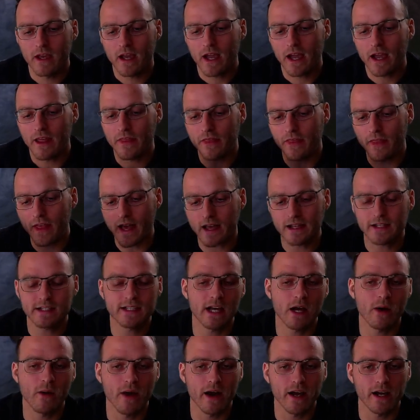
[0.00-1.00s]
And that's
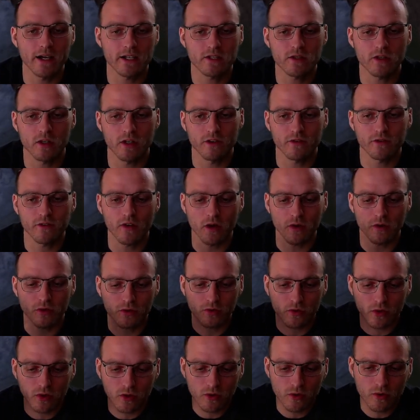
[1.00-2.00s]
how I sort of go
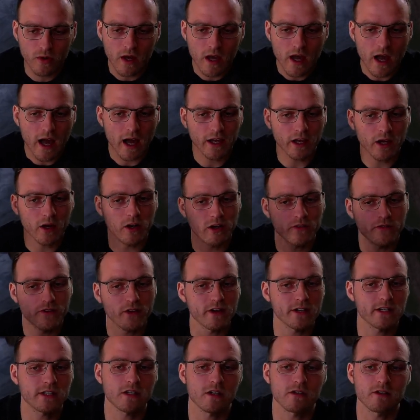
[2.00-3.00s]
through. I go at a
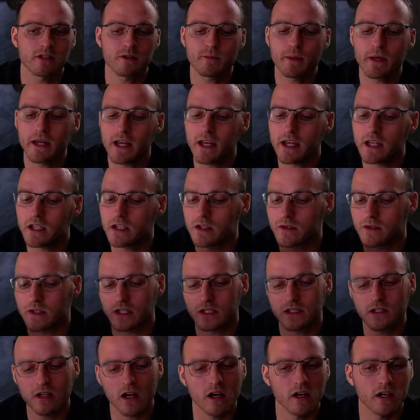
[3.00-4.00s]
very slow speed. Using
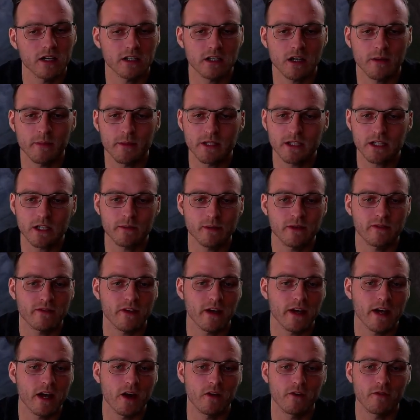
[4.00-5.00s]
target dummies can be
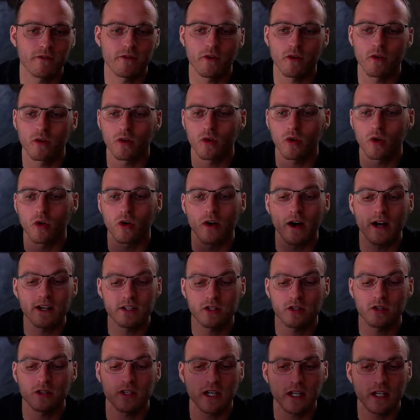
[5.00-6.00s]
very helpful, or as
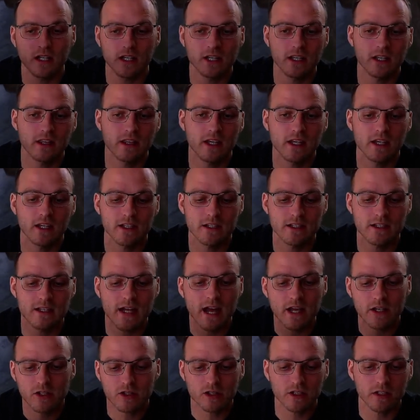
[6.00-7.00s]
you're killing things
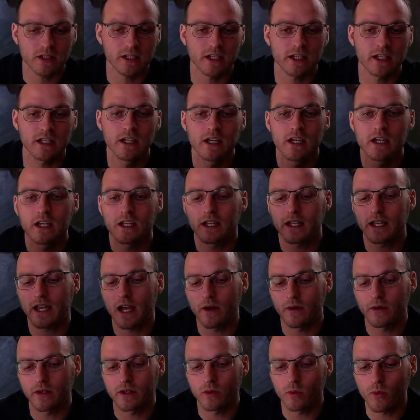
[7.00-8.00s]
naturally, like
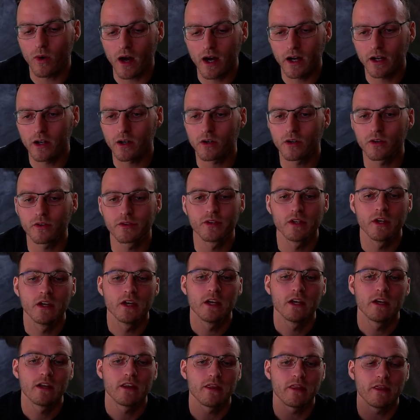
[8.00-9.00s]
out in the wild,
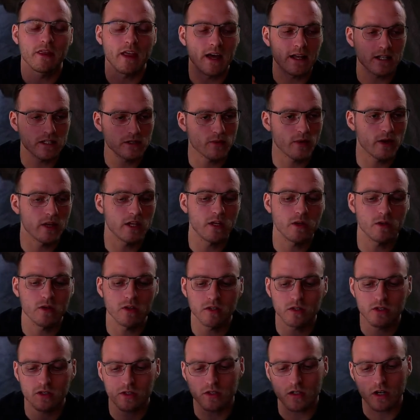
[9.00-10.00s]
that's where you can
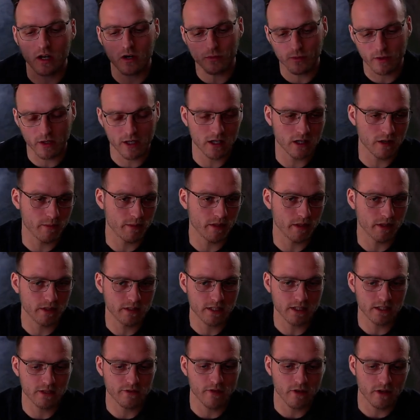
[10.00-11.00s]
just start reading
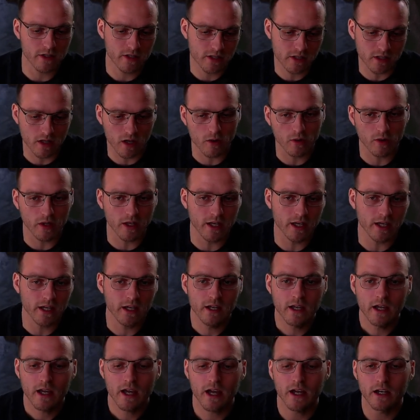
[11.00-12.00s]
abilities very slowly
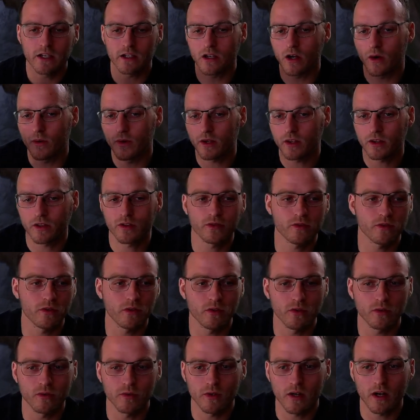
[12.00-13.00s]
and going
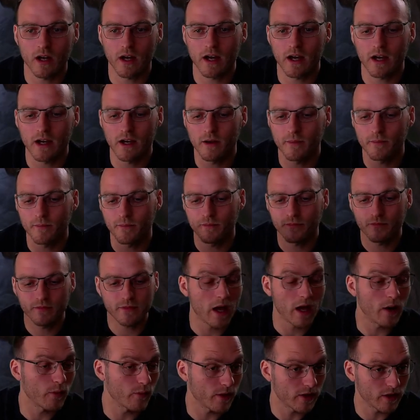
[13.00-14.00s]
through
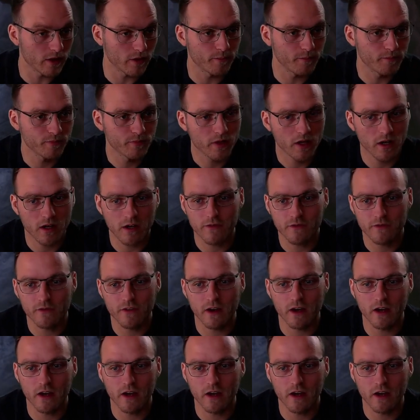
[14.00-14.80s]
that rhythm of